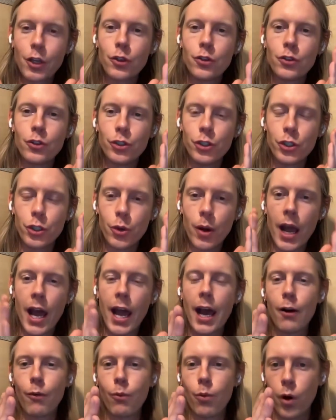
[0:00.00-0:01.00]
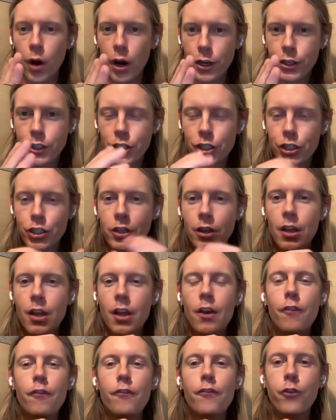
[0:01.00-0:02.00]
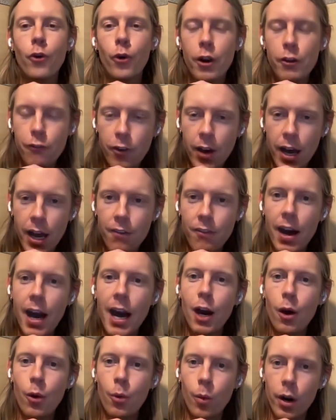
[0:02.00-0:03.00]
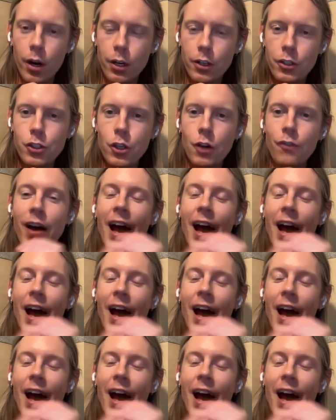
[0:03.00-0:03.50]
You have watched 45 hours of